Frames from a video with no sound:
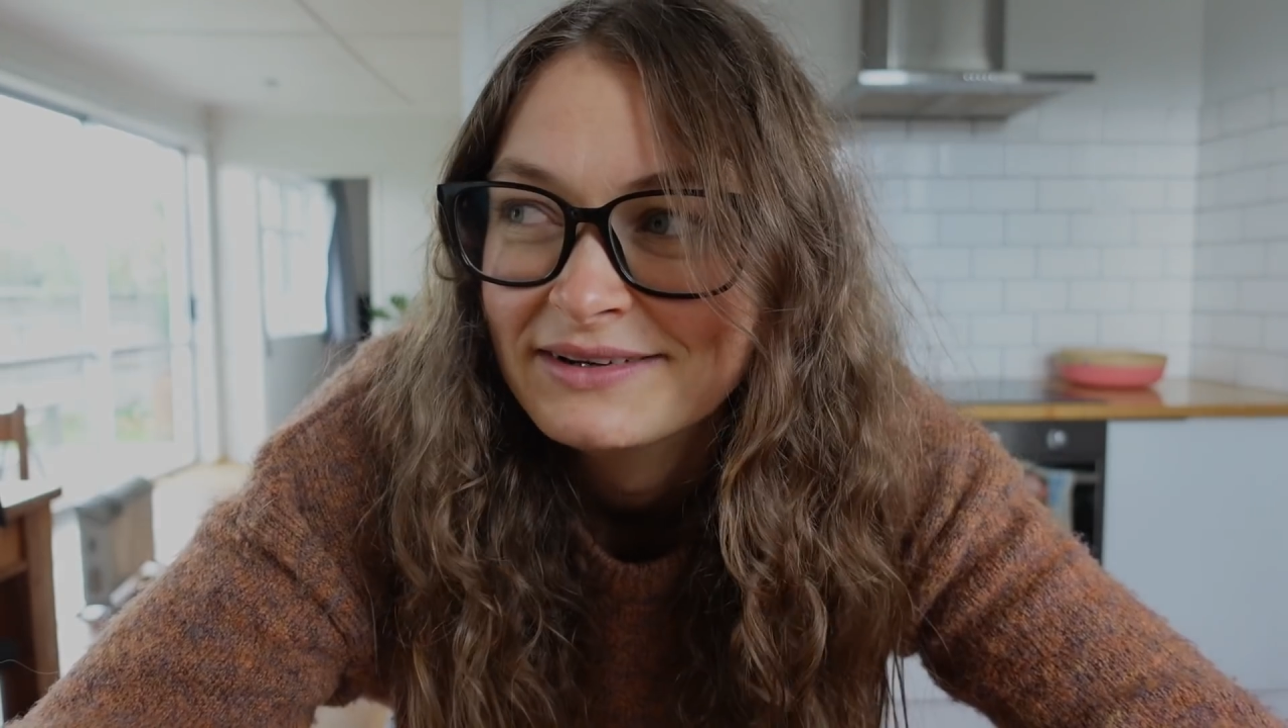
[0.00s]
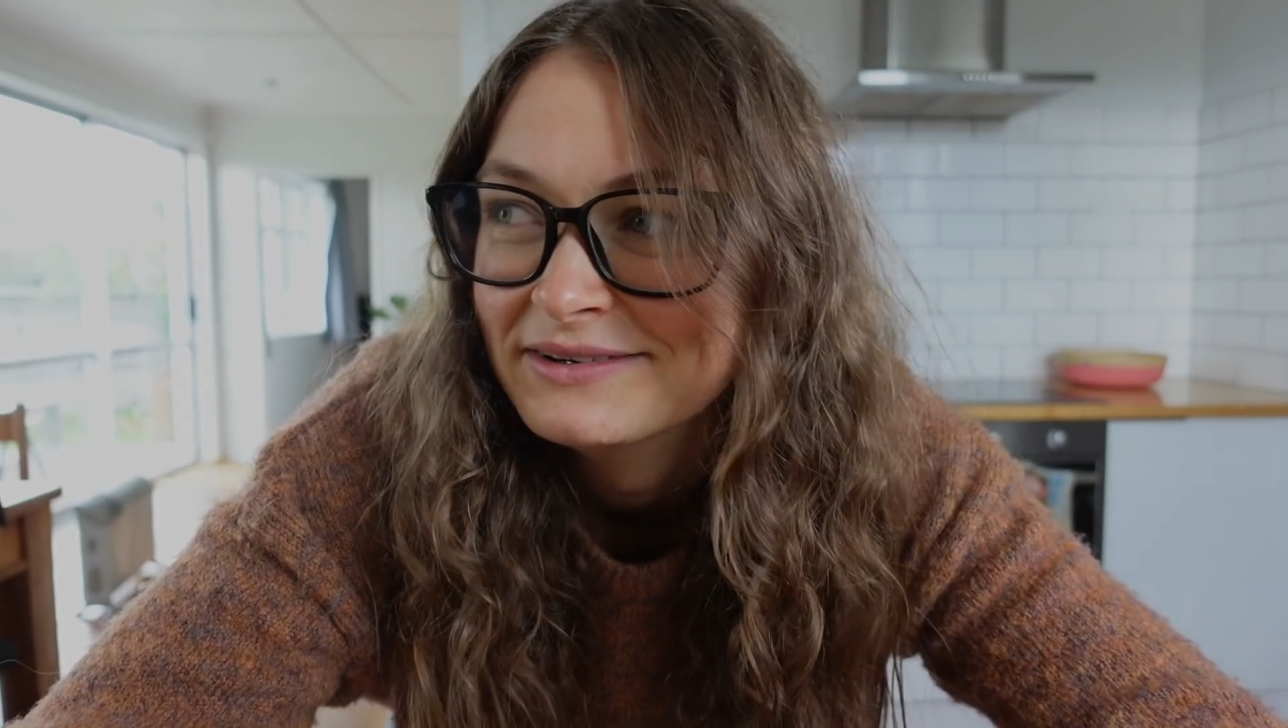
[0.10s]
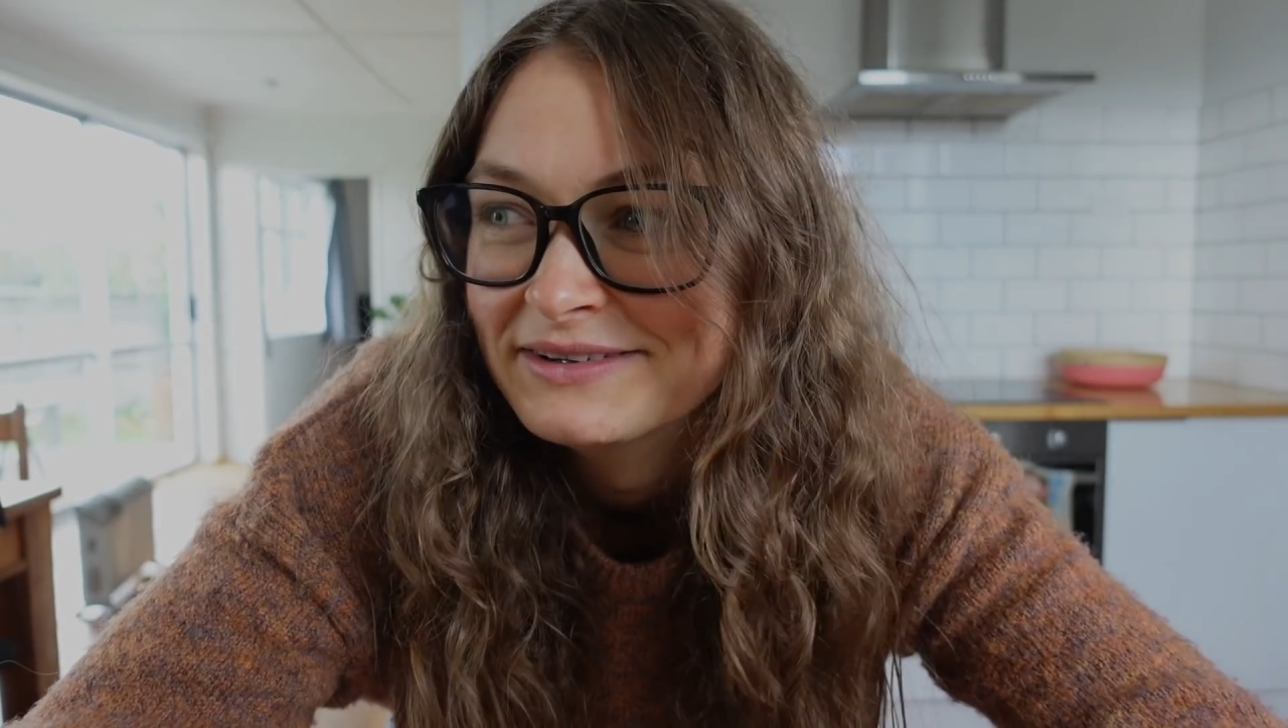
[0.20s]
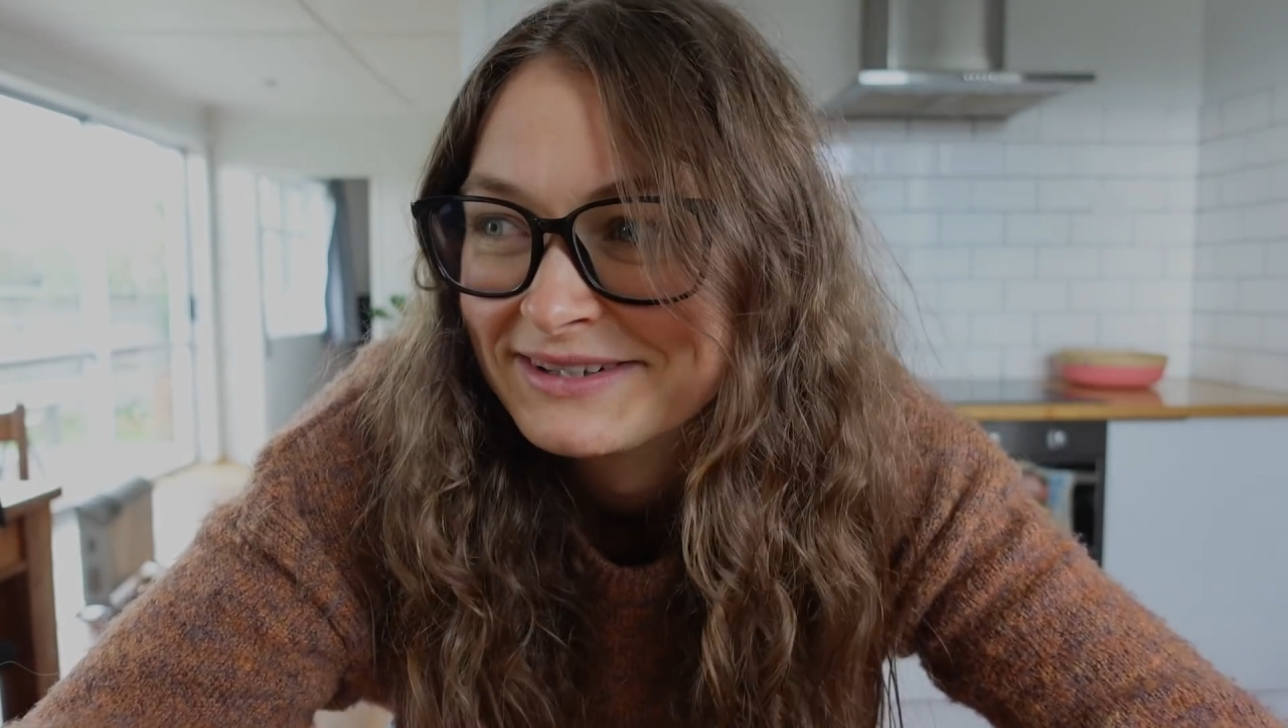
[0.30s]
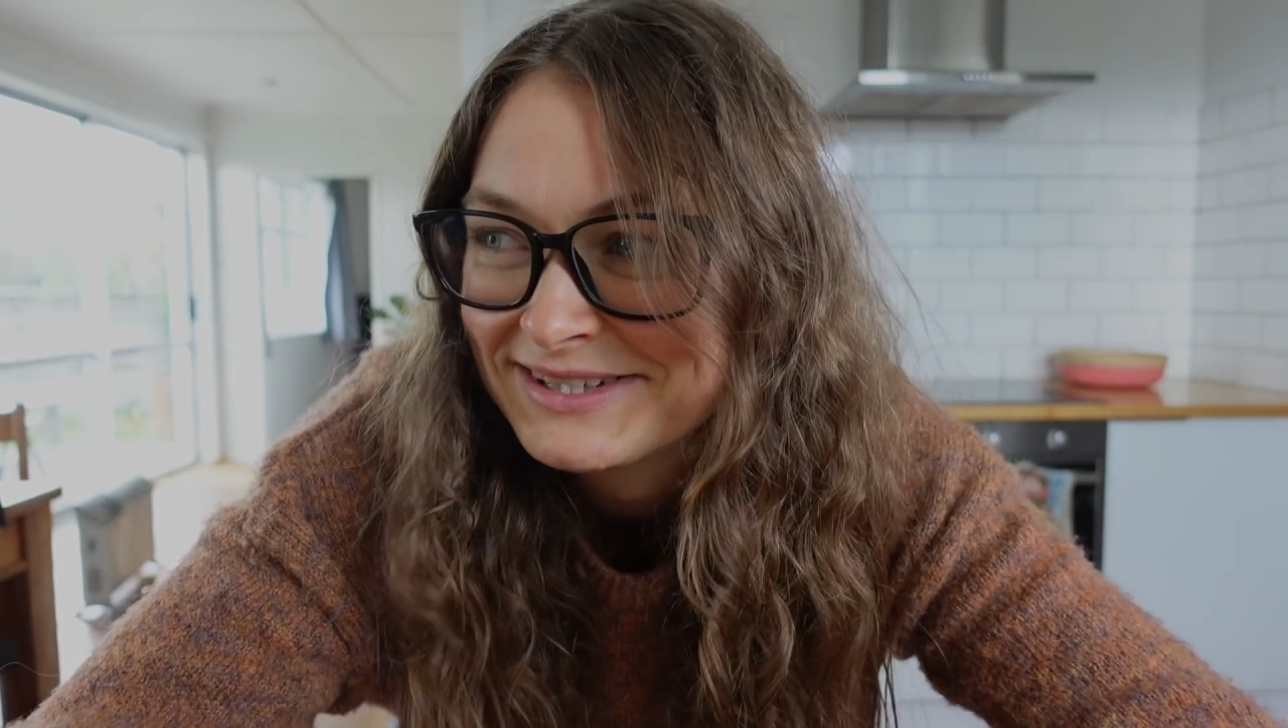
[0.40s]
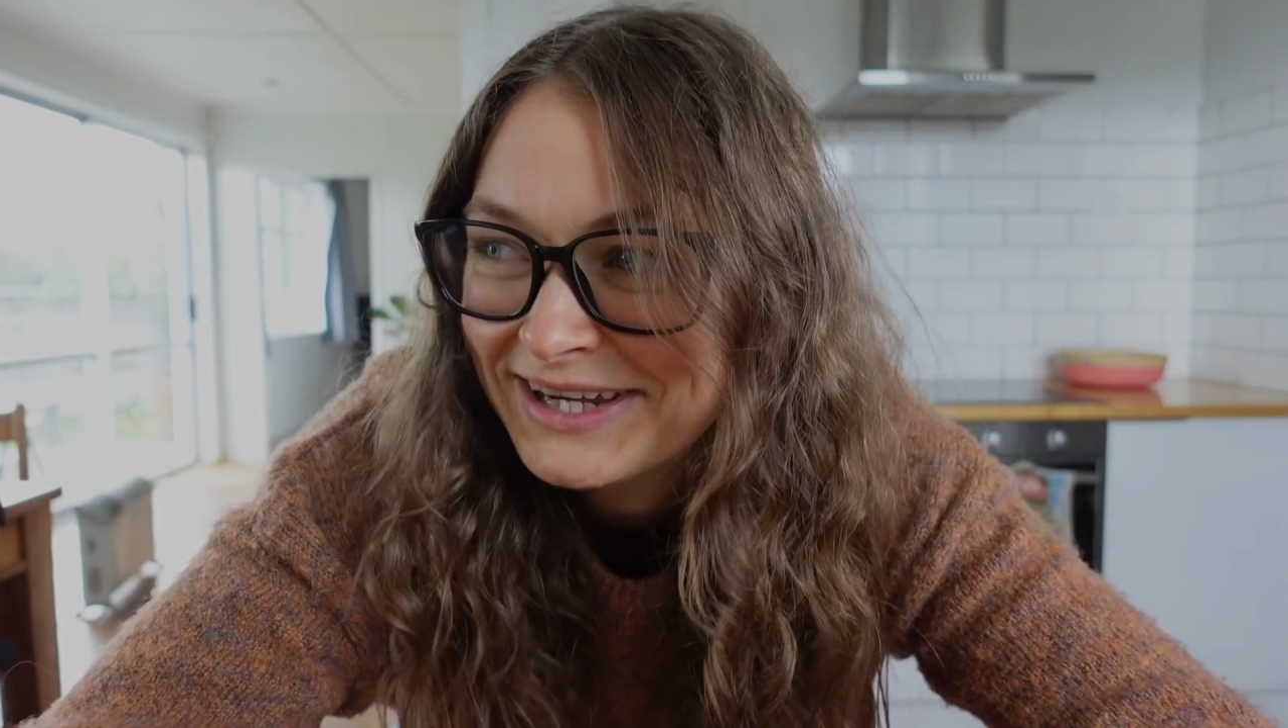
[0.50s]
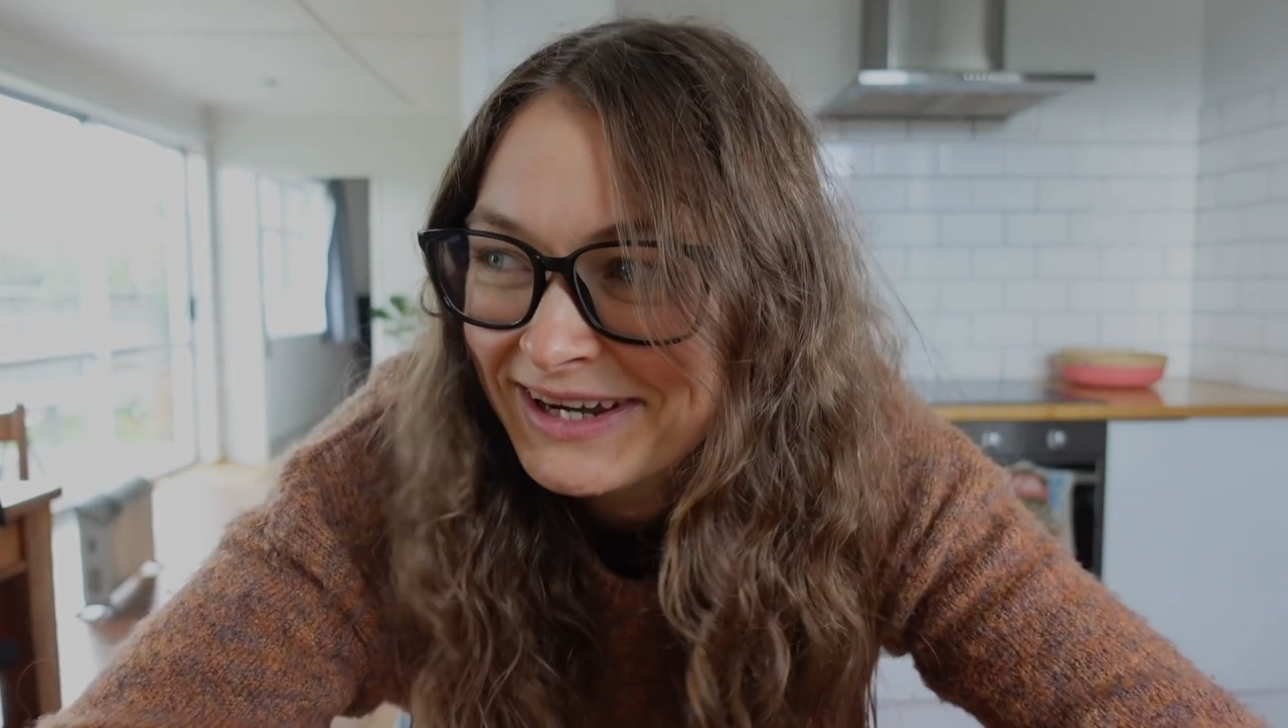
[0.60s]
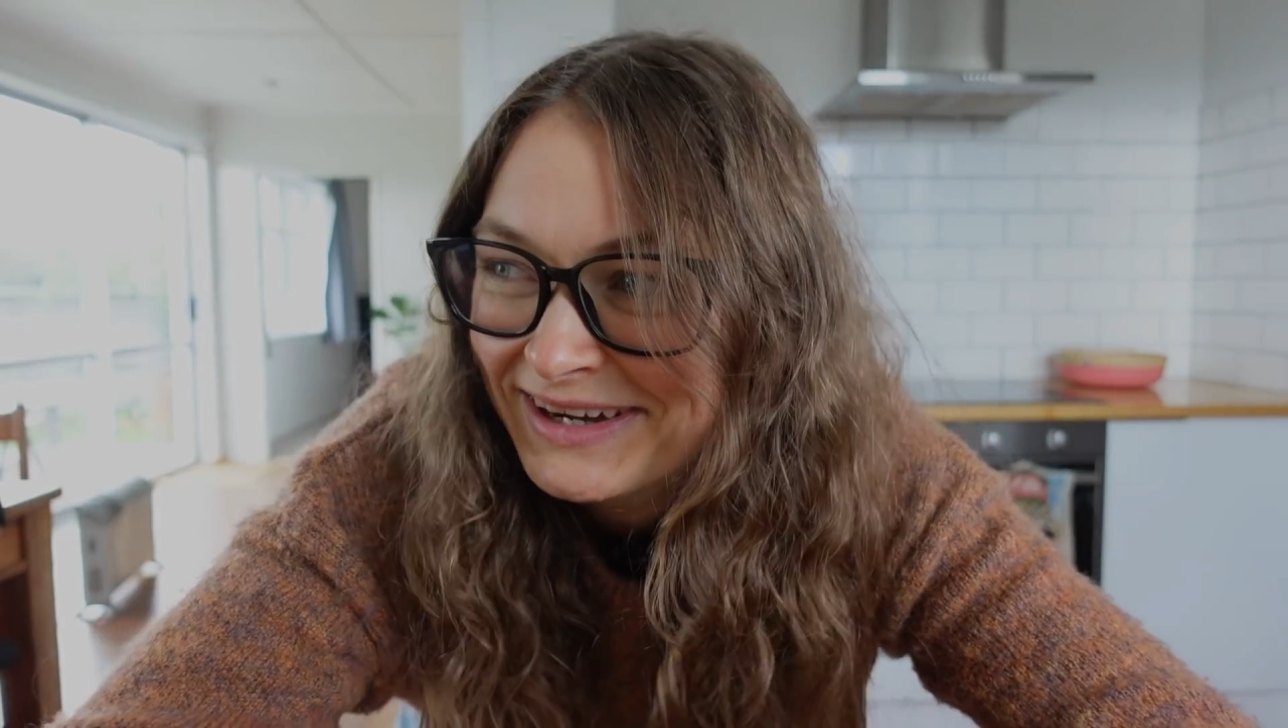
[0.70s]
do this.